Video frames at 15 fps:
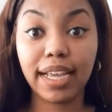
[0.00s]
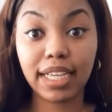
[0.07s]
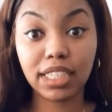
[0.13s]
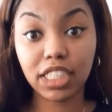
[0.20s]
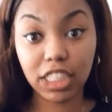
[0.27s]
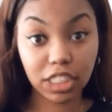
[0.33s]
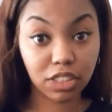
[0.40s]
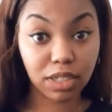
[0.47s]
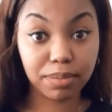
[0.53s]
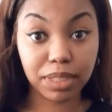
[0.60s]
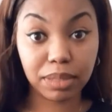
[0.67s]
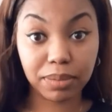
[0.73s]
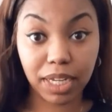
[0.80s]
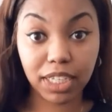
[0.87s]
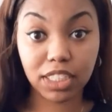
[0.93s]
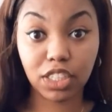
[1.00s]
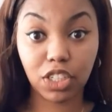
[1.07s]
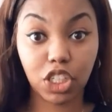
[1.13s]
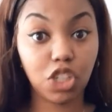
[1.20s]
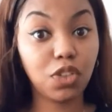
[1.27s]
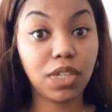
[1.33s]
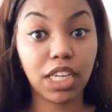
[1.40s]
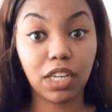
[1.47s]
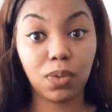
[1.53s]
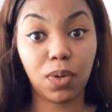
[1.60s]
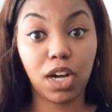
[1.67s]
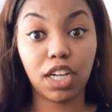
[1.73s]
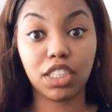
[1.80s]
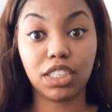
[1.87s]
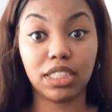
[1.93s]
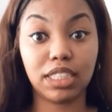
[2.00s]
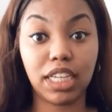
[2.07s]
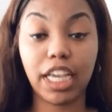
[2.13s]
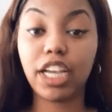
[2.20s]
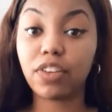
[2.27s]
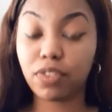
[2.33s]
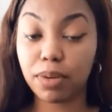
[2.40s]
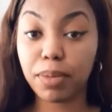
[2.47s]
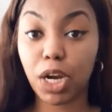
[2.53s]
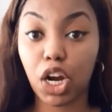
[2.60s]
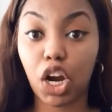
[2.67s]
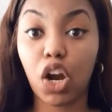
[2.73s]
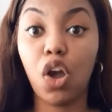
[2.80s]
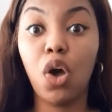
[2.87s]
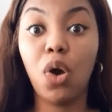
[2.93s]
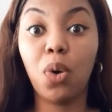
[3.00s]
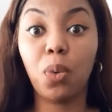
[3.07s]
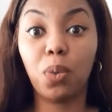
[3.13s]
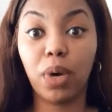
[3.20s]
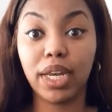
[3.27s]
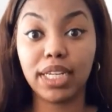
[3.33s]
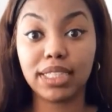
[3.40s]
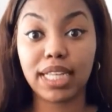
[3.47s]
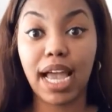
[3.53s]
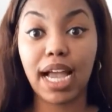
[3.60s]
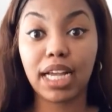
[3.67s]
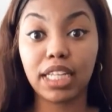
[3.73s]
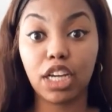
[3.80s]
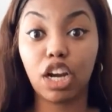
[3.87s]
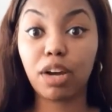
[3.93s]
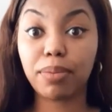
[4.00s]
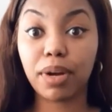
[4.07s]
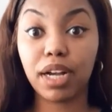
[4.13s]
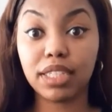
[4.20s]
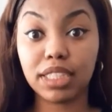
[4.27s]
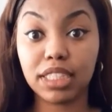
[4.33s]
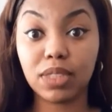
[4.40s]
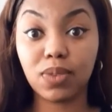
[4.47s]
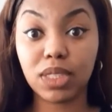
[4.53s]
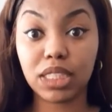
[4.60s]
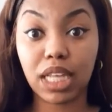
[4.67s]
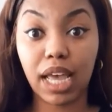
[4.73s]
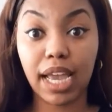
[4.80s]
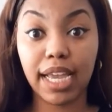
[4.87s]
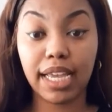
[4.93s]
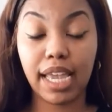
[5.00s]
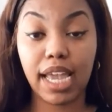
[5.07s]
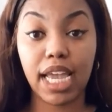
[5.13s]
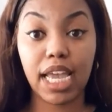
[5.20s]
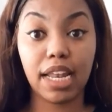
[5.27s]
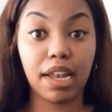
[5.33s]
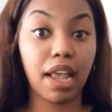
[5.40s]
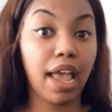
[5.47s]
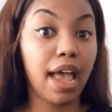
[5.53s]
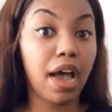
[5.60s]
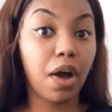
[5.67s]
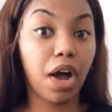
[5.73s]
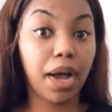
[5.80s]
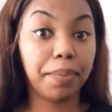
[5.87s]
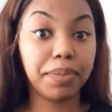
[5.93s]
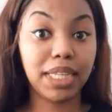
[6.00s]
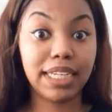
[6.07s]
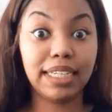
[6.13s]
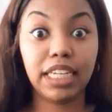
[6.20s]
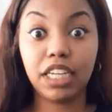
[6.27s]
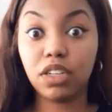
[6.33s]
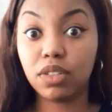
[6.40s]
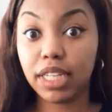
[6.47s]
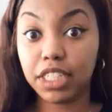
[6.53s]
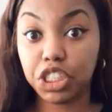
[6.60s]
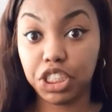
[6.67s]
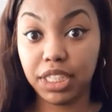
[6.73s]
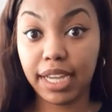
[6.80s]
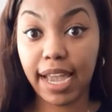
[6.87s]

in the description box so you can watch and hear from her what exactly her process was like and um, the deal that she